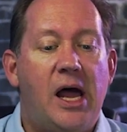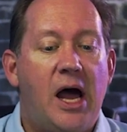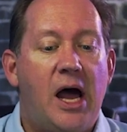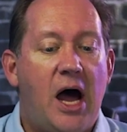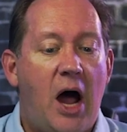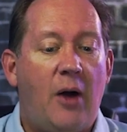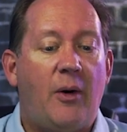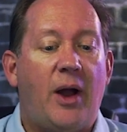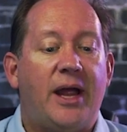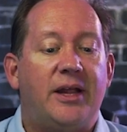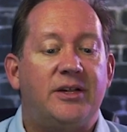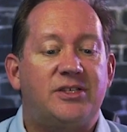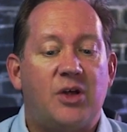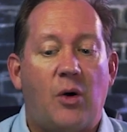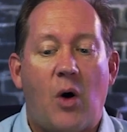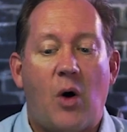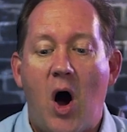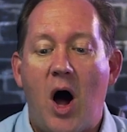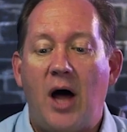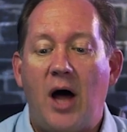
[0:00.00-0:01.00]
All right. So
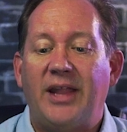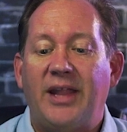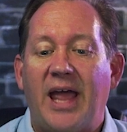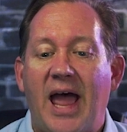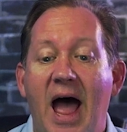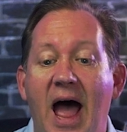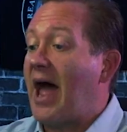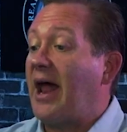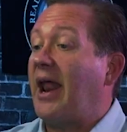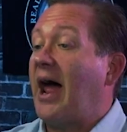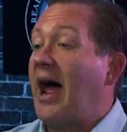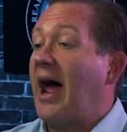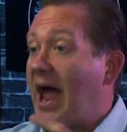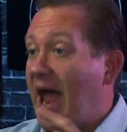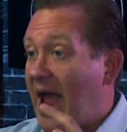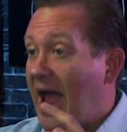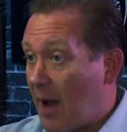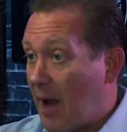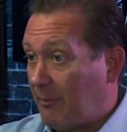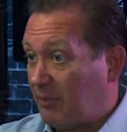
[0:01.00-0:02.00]
on that,
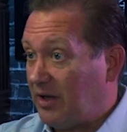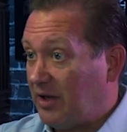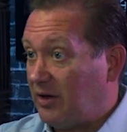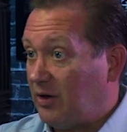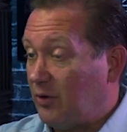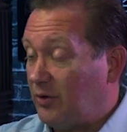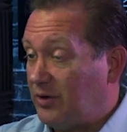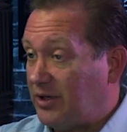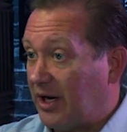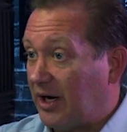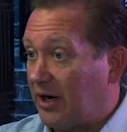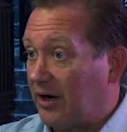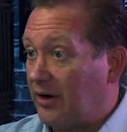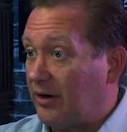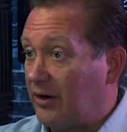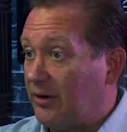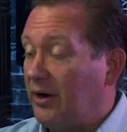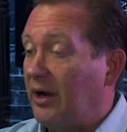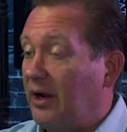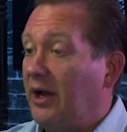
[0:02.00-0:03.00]
Happy New
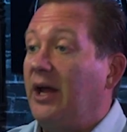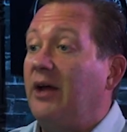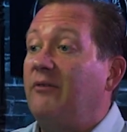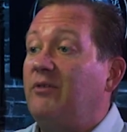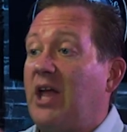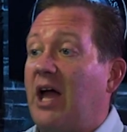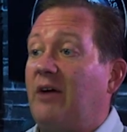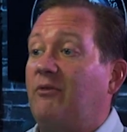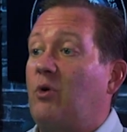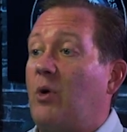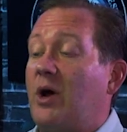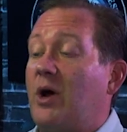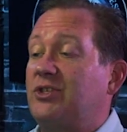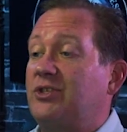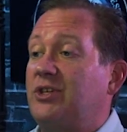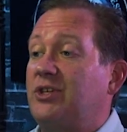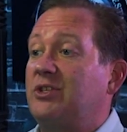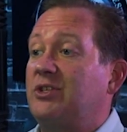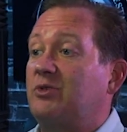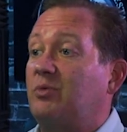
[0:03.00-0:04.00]
Year. If you have
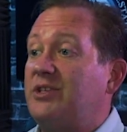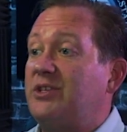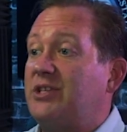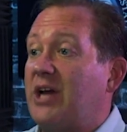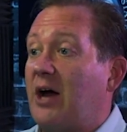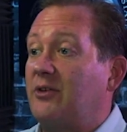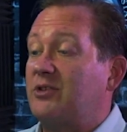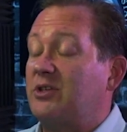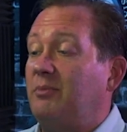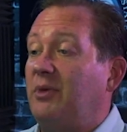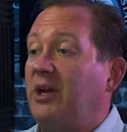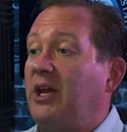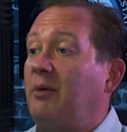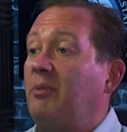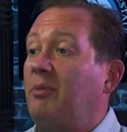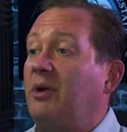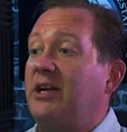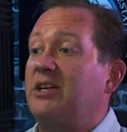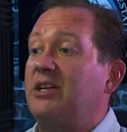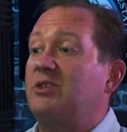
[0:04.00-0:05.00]
questions, reach out to me,
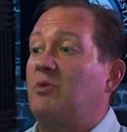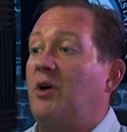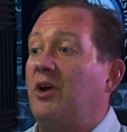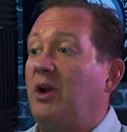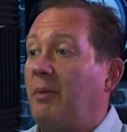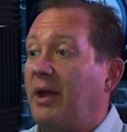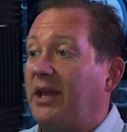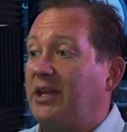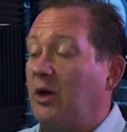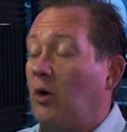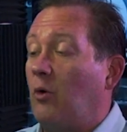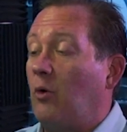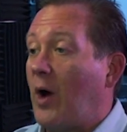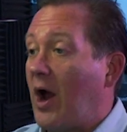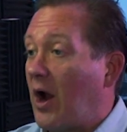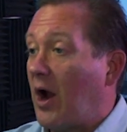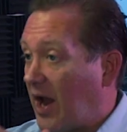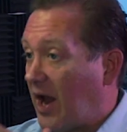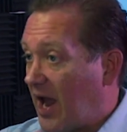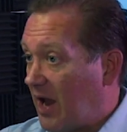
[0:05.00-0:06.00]
but I just wanted to make you
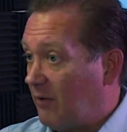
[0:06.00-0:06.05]
aware, hey,